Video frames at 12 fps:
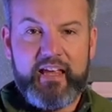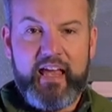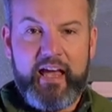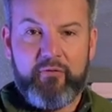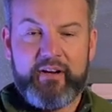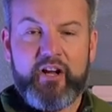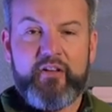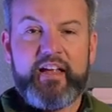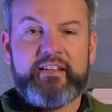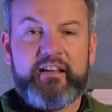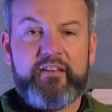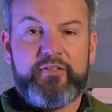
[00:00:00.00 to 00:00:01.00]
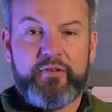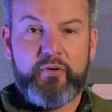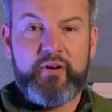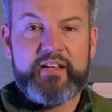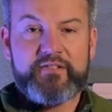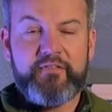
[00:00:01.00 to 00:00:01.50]
And we know that
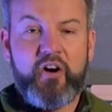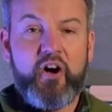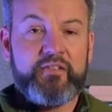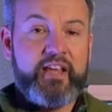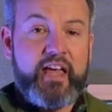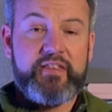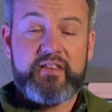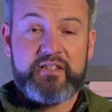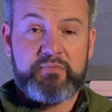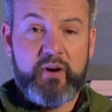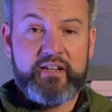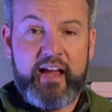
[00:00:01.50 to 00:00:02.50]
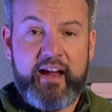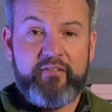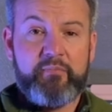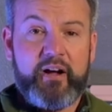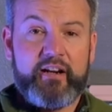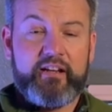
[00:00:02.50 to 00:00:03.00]
through his fall, death spread to
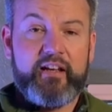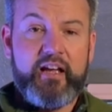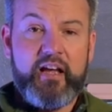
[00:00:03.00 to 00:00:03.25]
everybody.